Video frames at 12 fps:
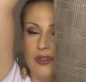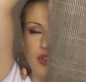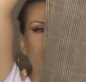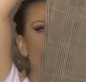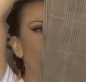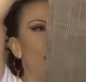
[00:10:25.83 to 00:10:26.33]

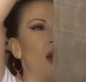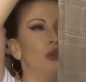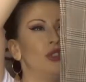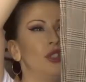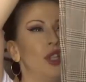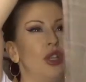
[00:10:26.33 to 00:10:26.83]
They're not
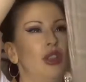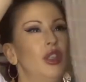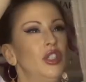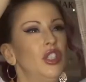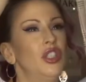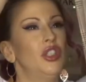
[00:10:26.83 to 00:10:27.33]
houndstooth,
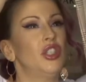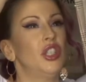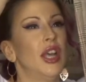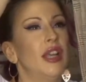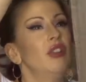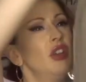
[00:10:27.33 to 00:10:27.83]
they're just
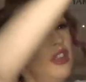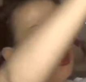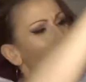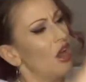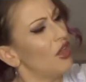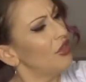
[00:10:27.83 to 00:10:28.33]
check. No,
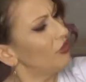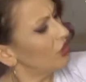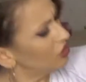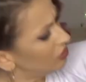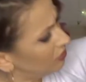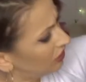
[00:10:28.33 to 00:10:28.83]
they are. They've
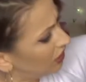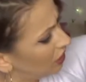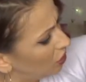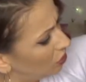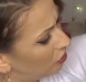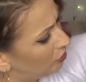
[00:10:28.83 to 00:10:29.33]
got some
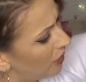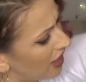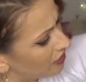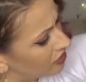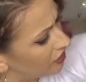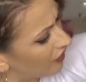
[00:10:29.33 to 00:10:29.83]
little
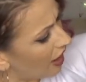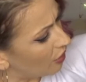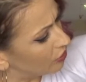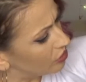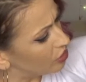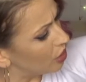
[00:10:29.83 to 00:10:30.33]
bits of
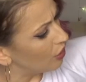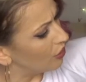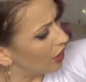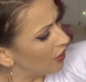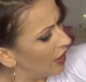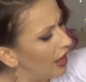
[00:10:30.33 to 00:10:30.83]

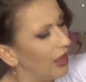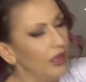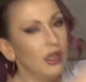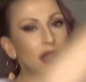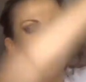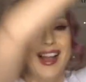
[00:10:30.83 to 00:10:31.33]
houndstooth on there.
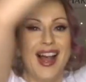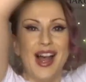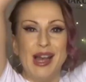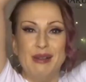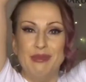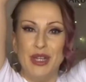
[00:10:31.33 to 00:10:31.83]

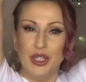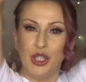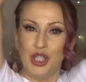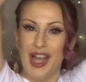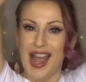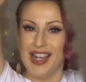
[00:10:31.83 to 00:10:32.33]

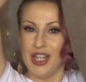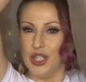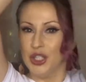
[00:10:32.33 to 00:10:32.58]
Check